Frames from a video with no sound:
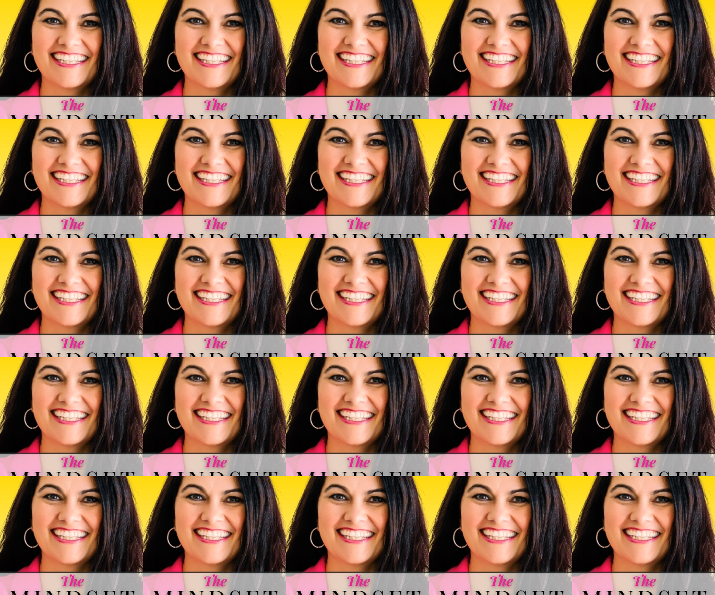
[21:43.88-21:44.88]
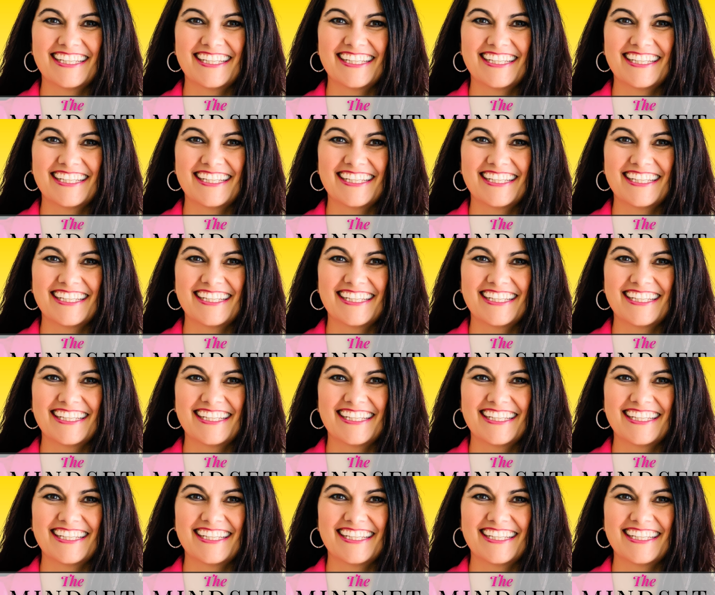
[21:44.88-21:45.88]

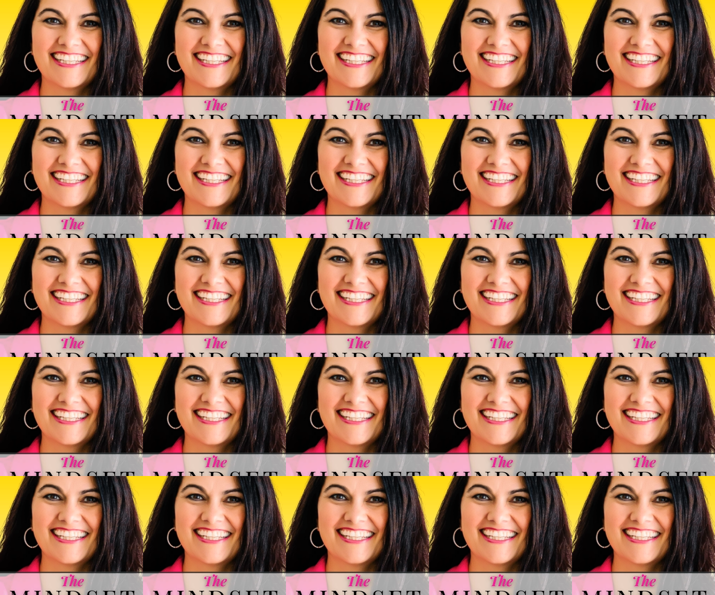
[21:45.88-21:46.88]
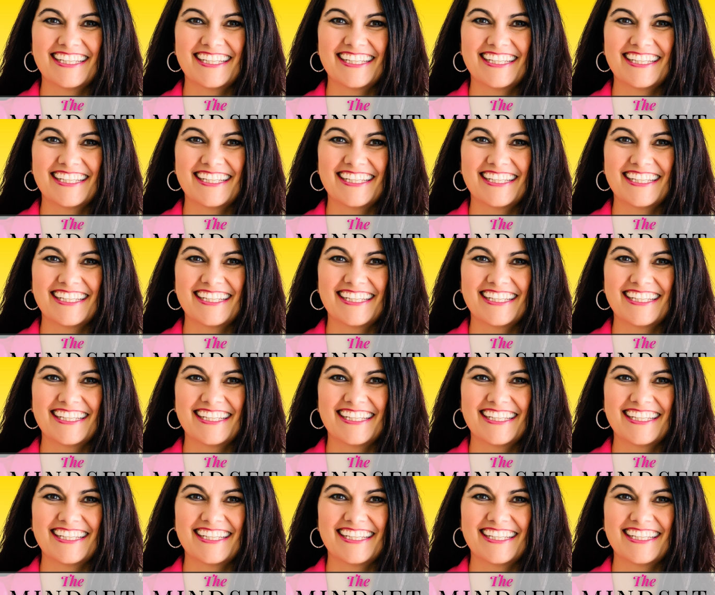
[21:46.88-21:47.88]

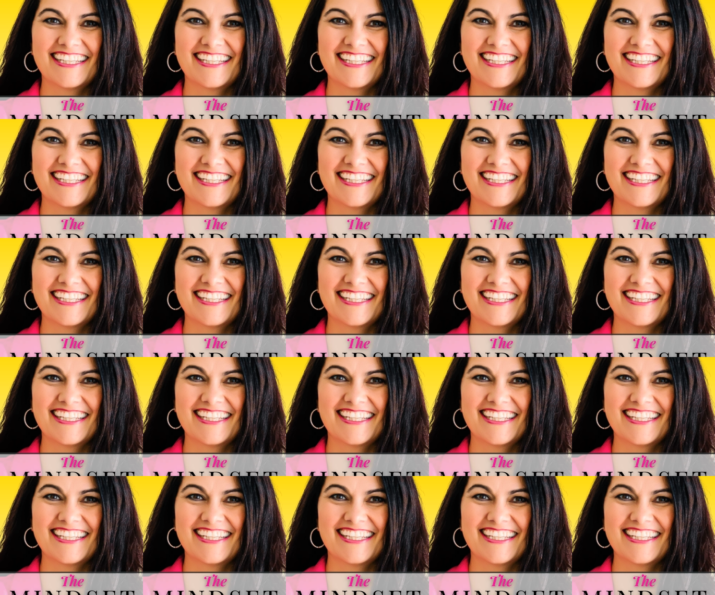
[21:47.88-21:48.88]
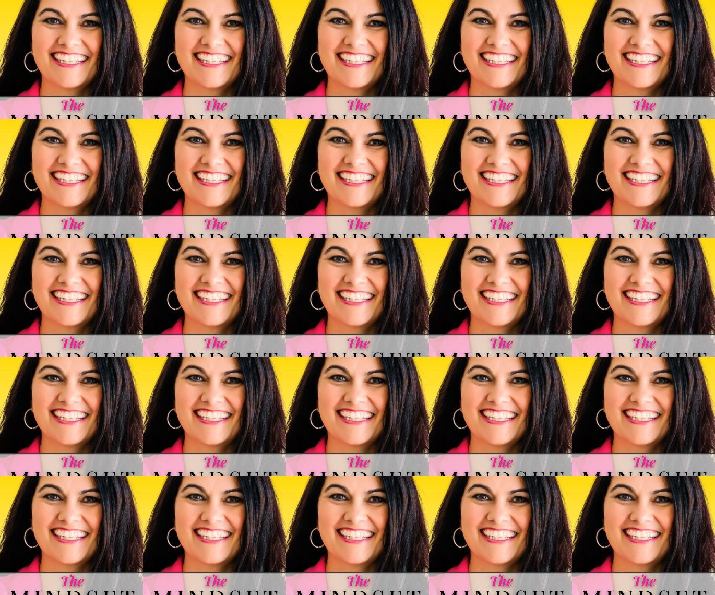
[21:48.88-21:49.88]

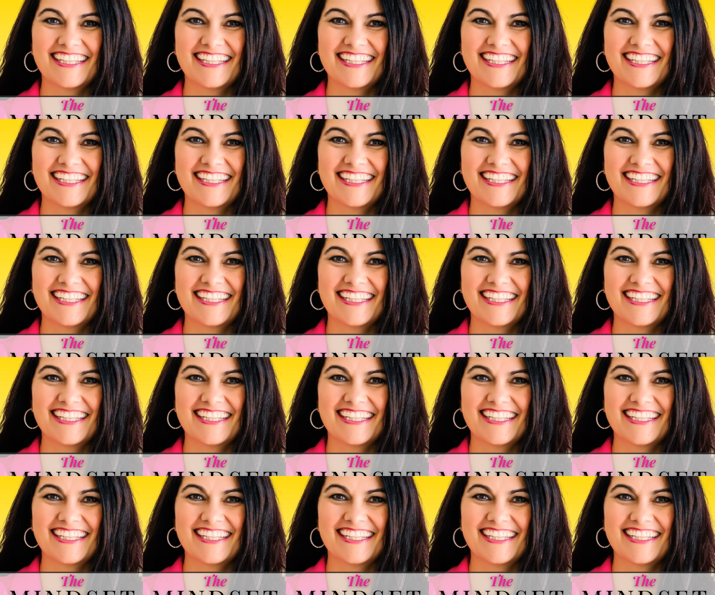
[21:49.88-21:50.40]
(no lip movement)